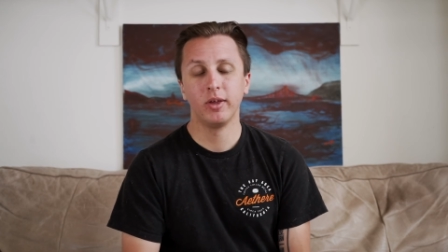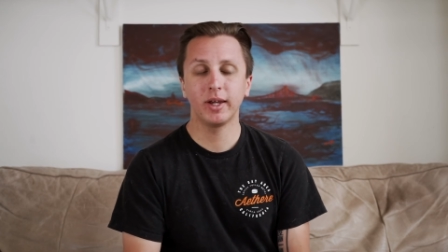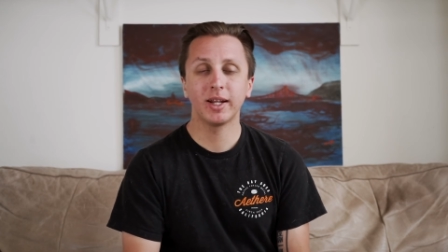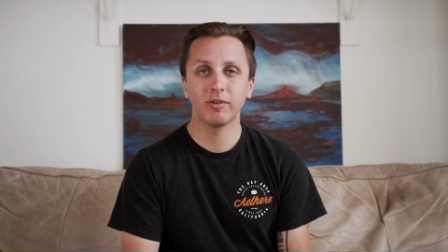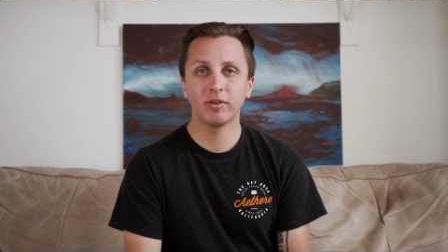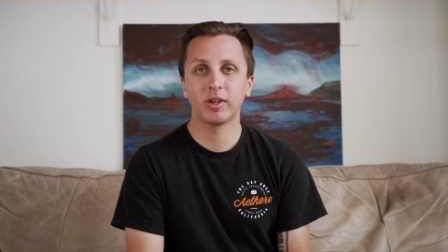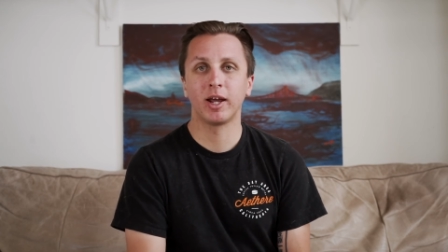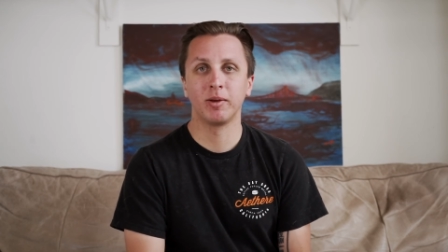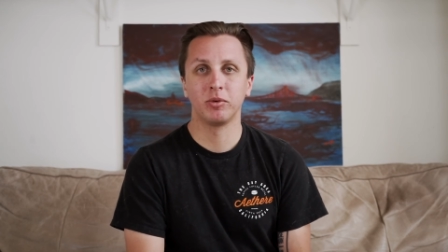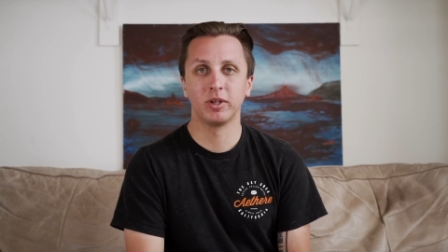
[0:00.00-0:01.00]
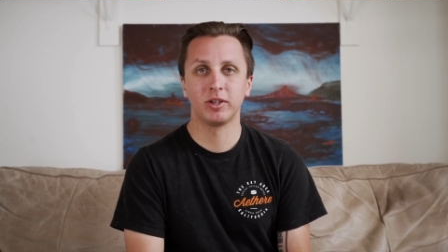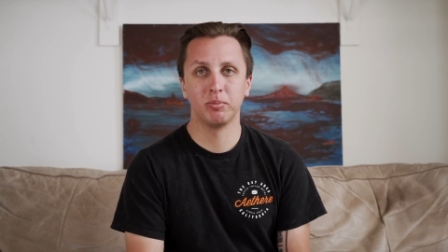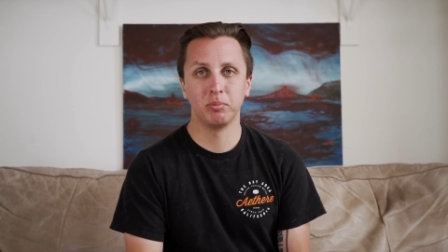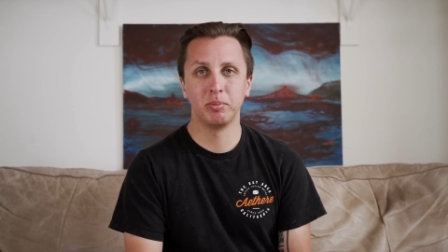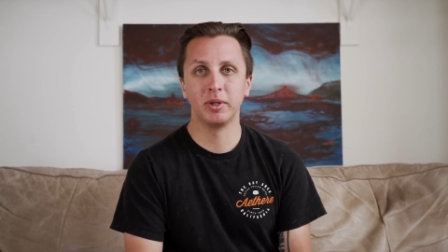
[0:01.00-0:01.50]
you gotta give it time to let
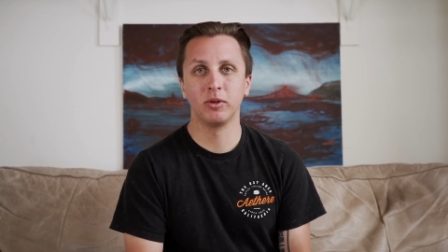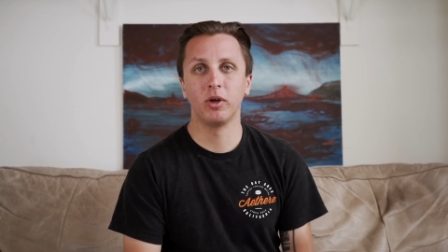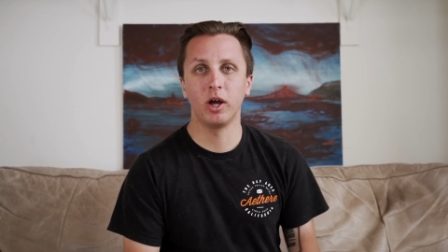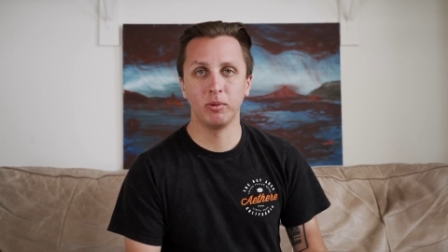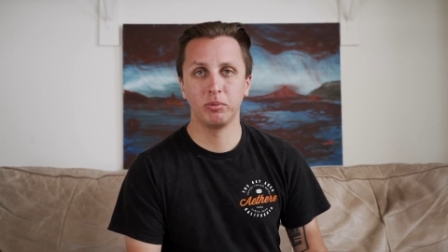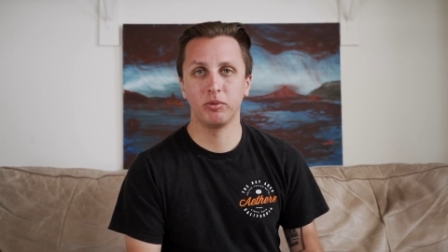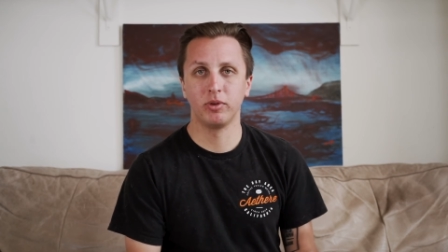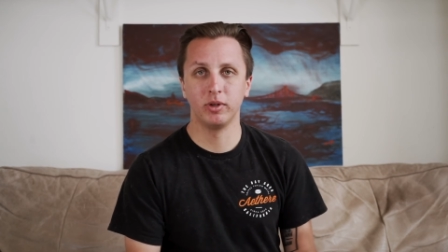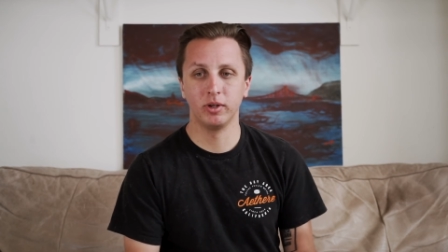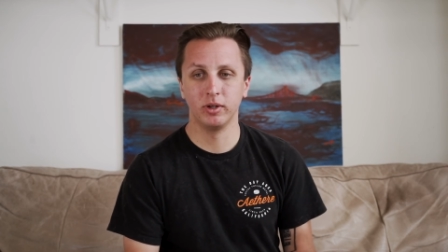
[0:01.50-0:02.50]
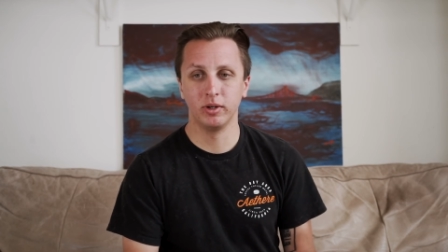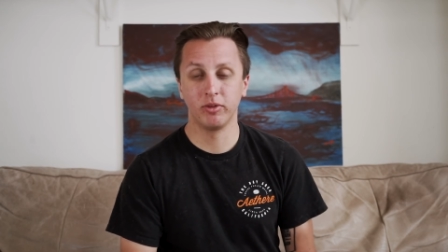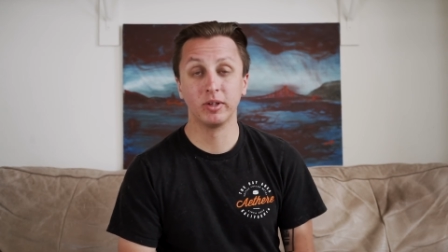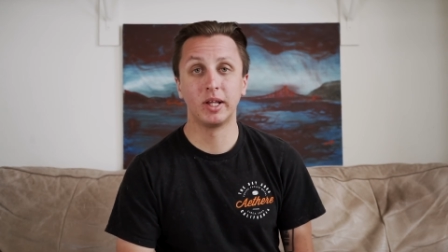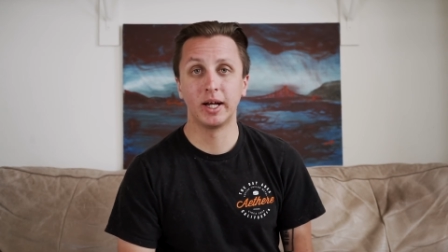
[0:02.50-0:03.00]
them build up the,
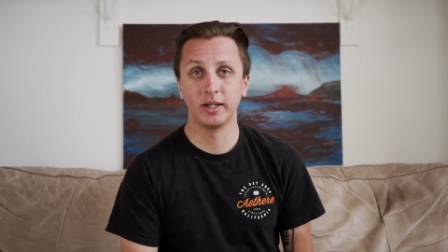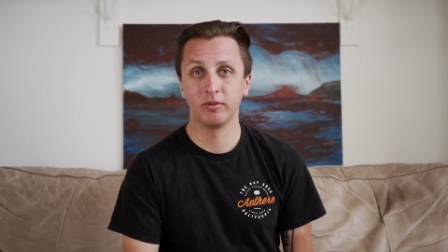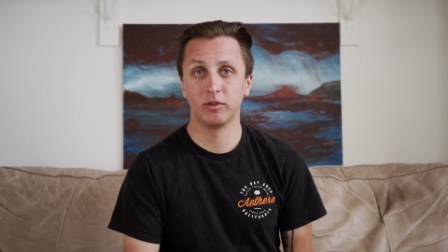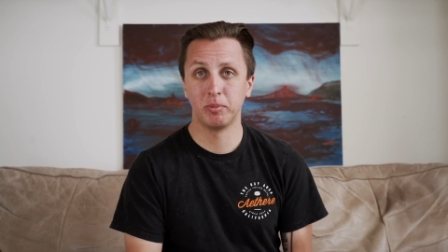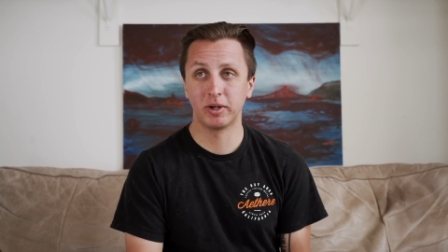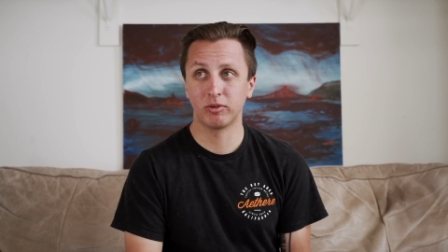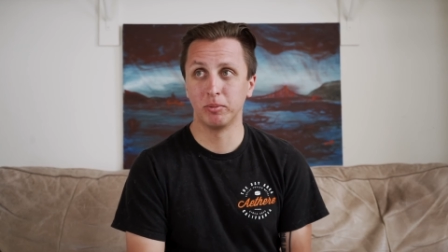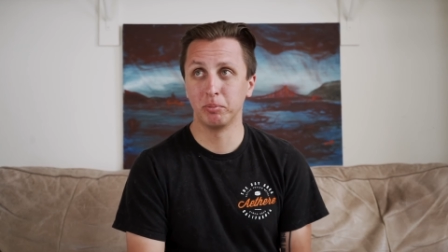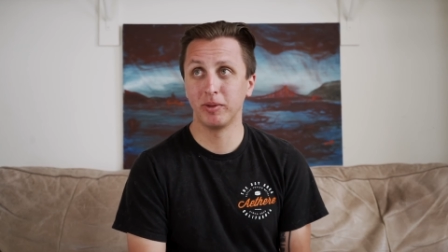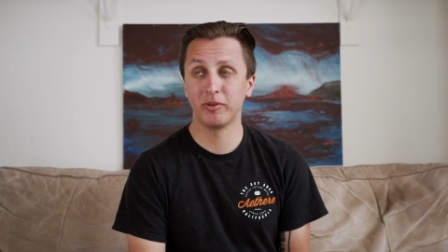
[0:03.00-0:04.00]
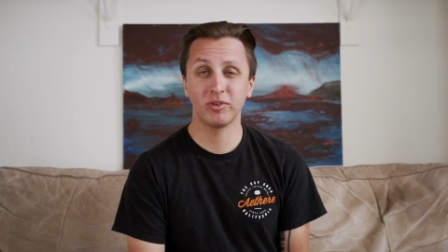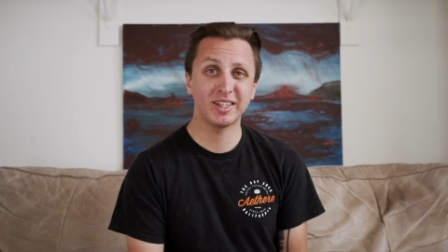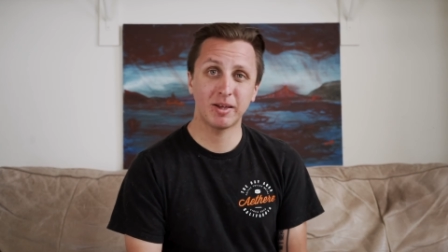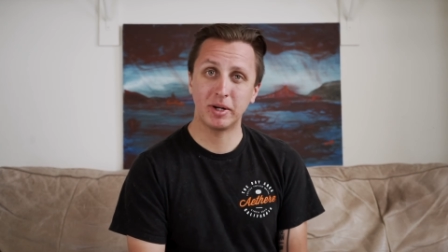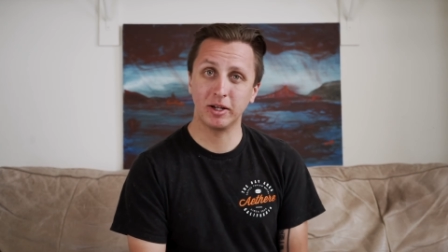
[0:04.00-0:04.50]
the line to pick from, but there's
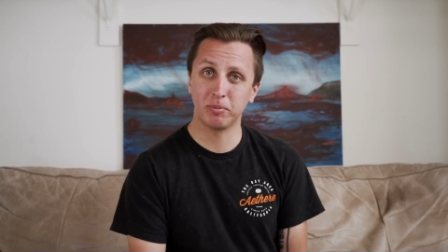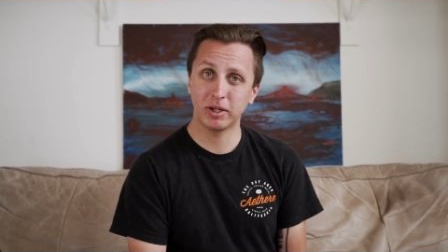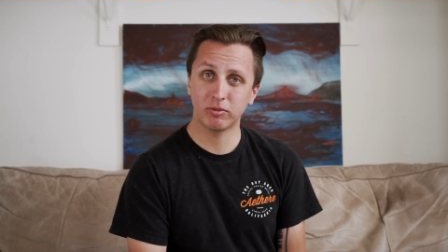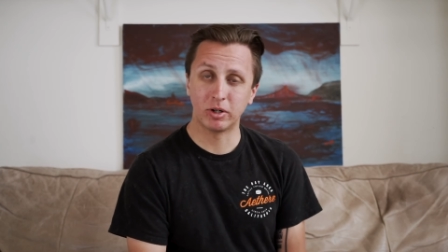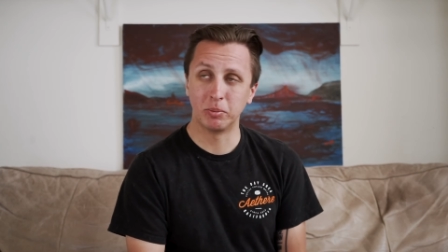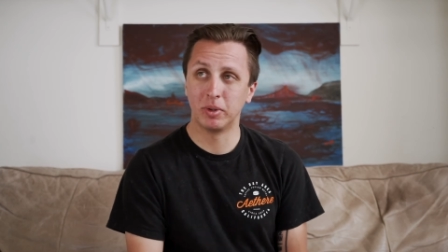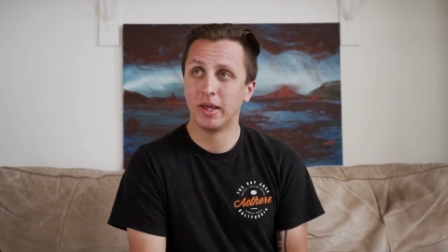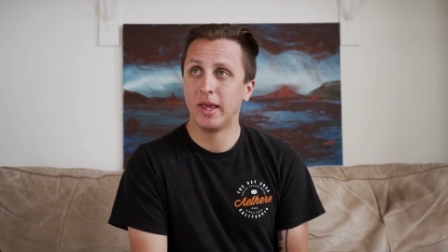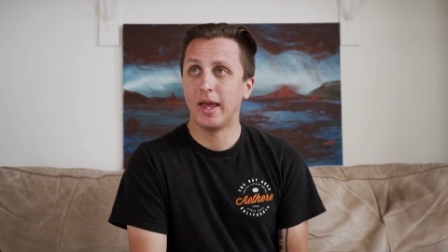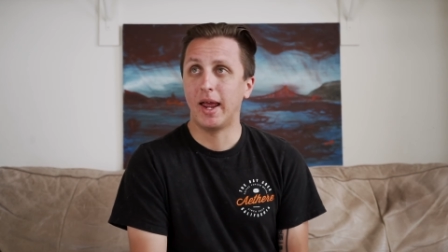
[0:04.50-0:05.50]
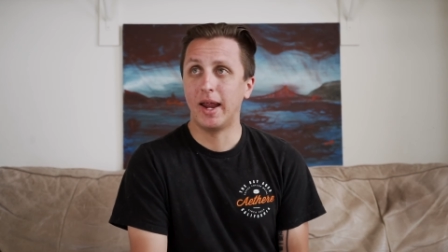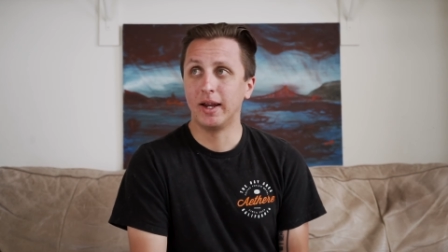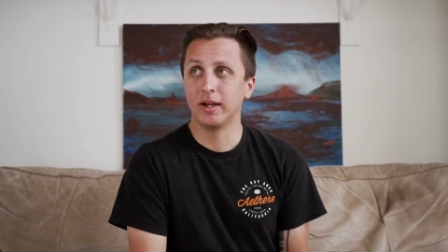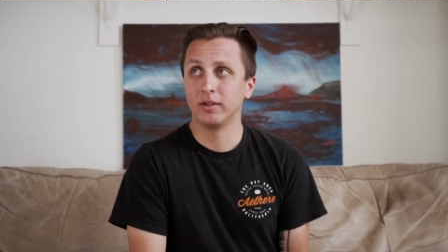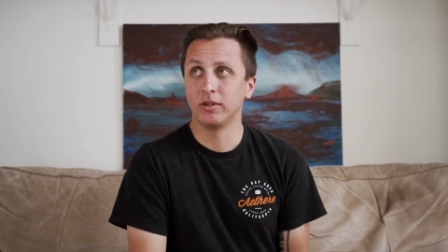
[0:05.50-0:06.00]
not that many to pick from,
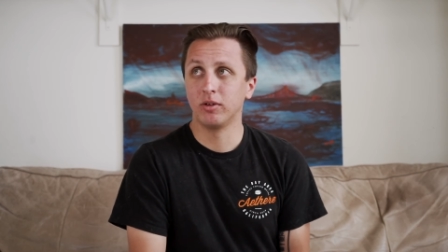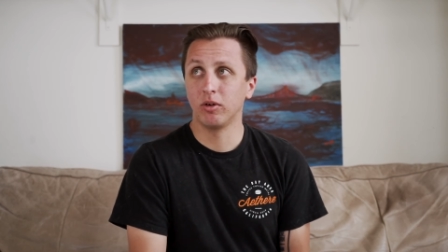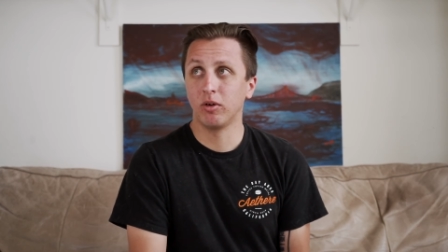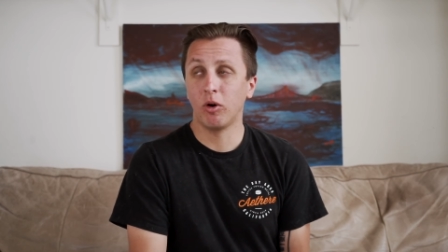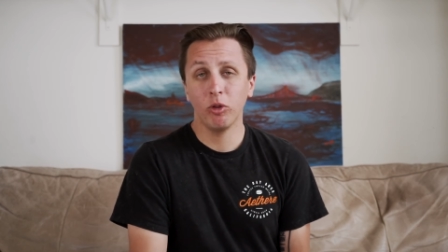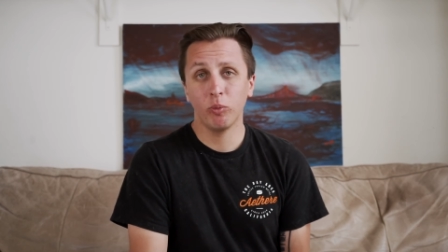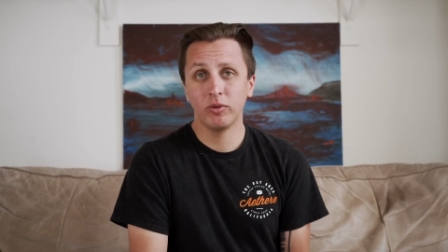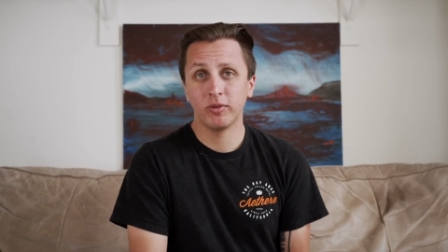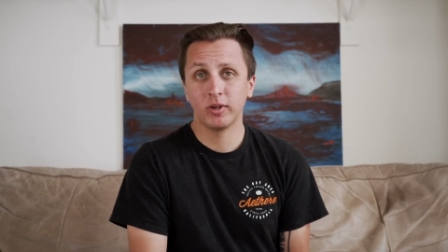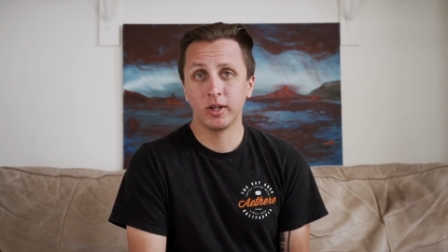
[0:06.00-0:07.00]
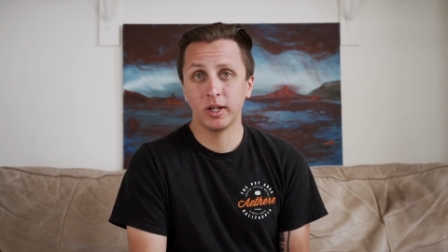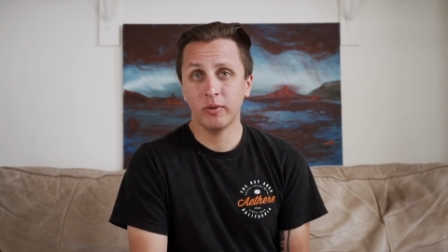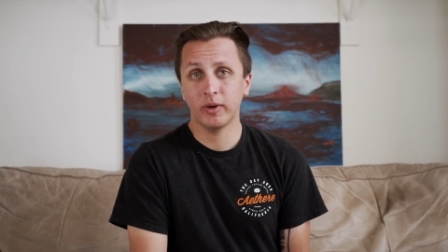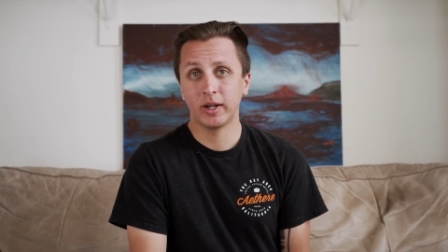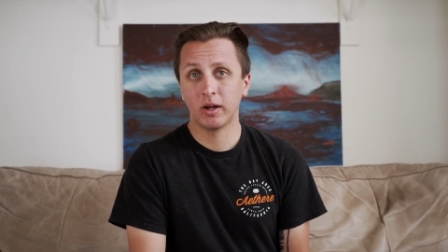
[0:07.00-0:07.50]
and all the ones that you can
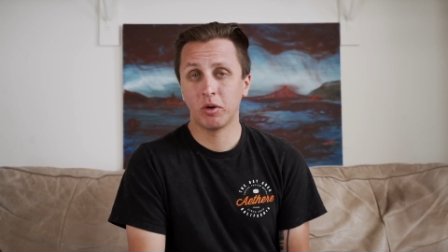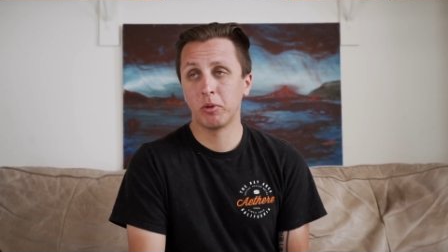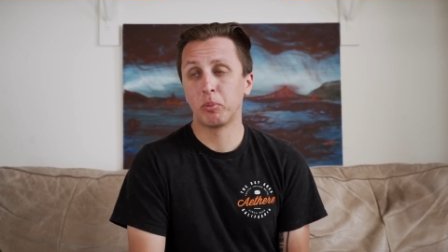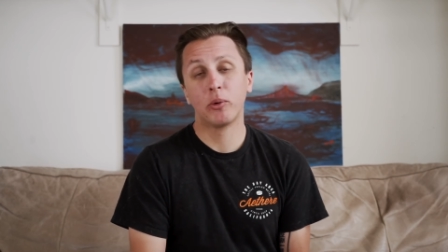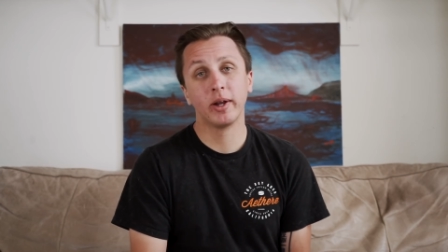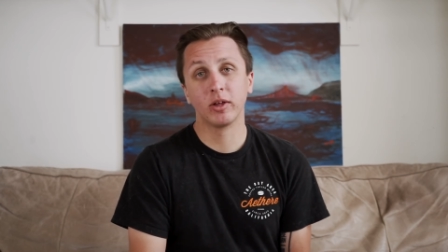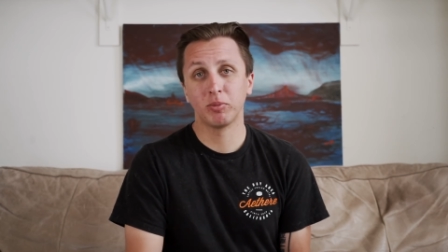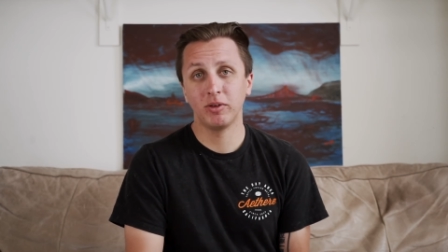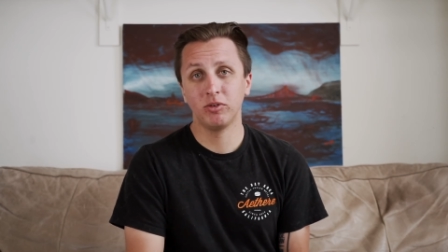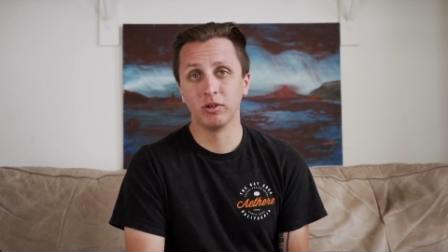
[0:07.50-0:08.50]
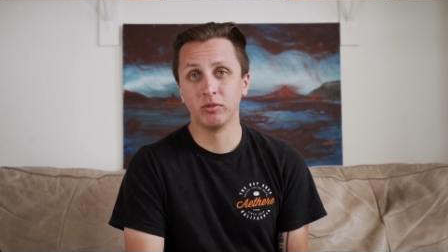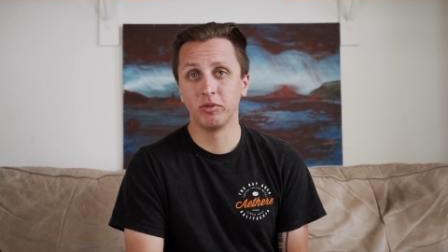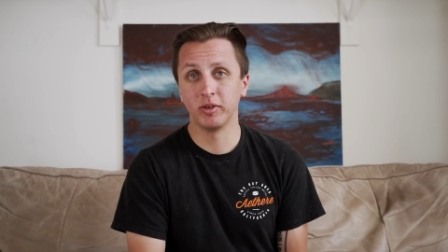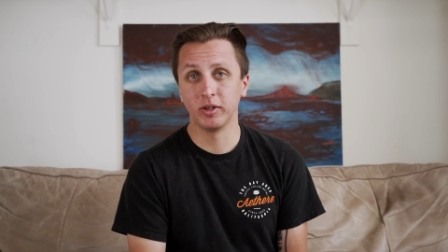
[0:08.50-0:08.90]
get right now are pretty expensive.